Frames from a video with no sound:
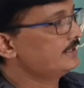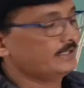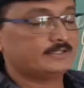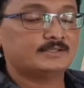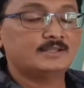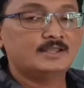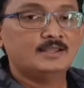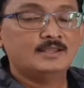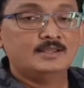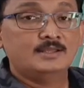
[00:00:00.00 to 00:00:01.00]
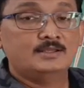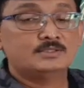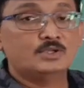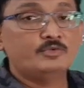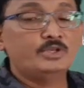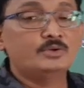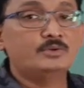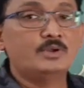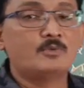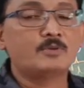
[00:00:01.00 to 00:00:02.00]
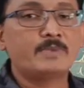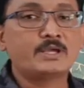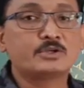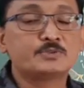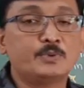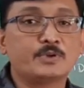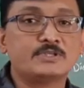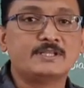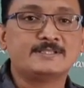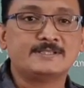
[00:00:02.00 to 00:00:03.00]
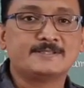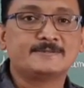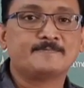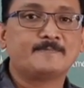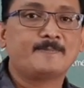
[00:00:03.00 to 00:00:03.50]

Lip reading: Right. So we know about microsporogenesis.